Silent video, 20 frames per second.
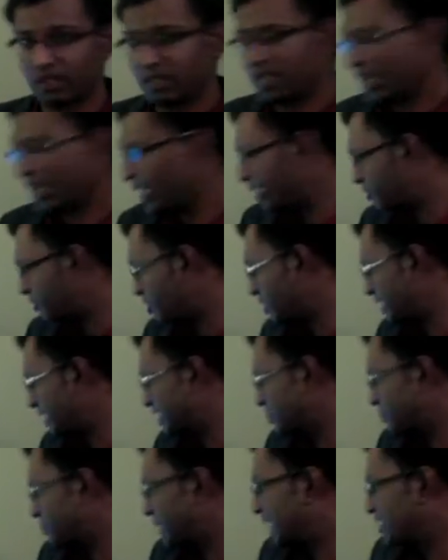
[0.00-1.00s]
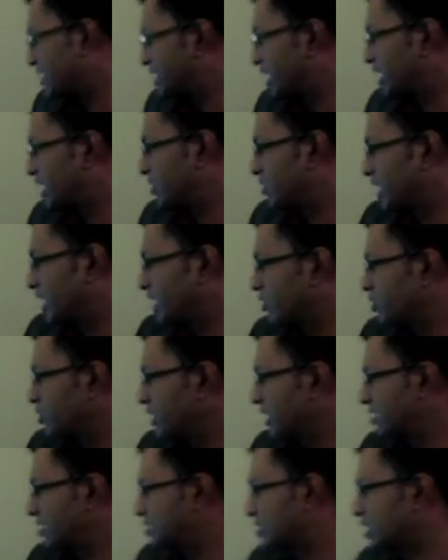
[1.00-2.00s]
If you look at the pie chart, you can
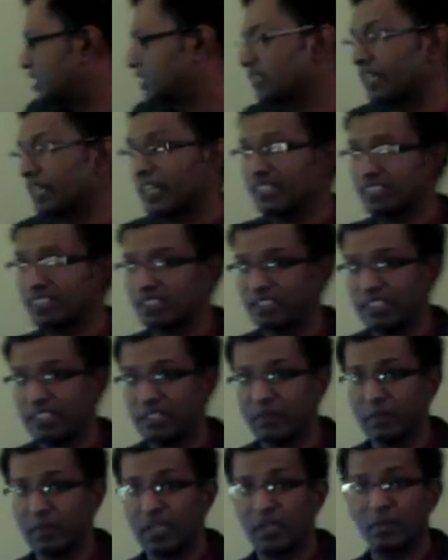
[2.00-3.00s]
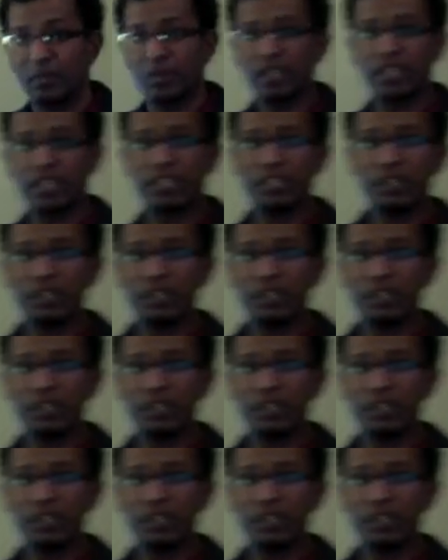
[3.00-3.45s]
notice that the existing product